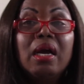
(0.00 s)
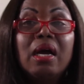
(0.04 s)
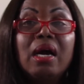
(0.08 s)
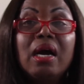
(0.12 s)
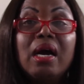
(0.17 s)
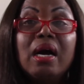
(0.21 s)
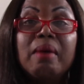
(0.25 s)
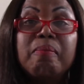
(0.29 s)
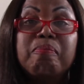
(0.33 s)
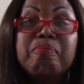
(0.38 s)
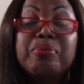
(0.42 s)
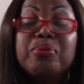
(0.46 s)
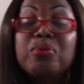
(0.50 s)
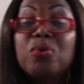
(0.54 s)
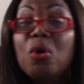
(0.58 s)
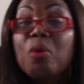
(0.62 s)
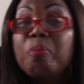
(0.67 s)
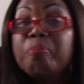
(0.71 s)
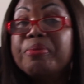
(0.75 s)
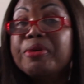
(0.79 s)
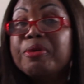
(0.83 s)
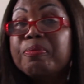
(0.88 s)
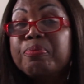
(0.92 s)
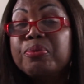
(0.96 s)
poor
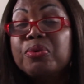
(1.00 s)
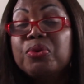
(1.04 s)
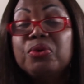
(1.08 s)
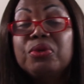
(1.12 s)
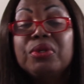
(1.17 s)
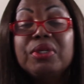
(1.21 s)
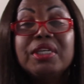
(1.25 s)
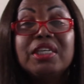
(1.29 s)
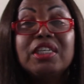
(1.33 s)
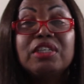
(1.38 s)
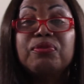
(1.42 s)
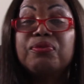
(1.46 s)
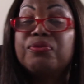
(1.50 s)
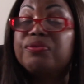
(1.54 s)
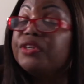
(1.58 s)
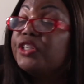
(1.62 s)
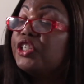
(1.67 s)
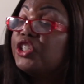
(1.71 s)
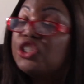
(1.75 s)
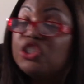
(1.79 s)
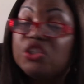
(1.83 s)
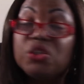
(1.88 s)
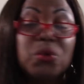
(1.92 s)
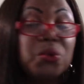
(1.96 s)
people eat
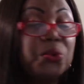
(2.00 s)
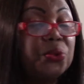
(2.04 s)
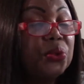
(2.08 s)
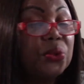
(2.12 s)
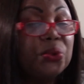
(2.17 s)
fish. No.